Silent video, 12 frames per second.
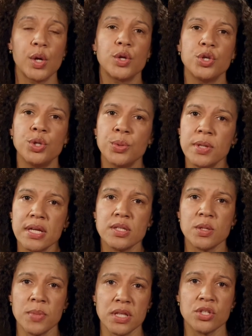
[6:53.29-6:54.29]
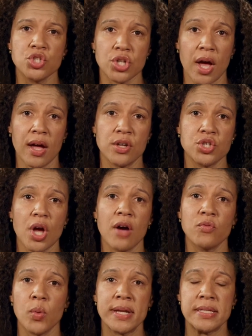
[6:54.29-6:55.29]
You need to be the judge
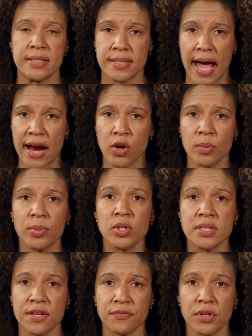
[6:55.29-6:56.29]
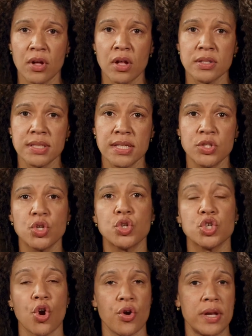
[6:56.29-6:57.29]
of when desirable difficulties
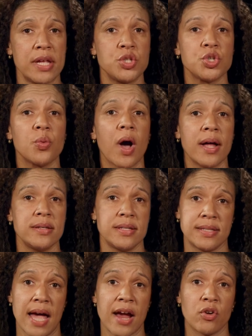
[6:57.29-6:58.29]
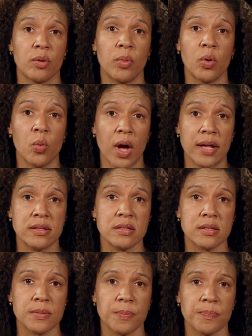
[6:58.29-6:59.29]
turn into undesirable
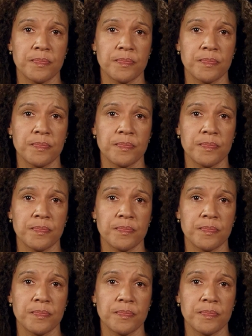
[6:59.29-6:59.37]
ones.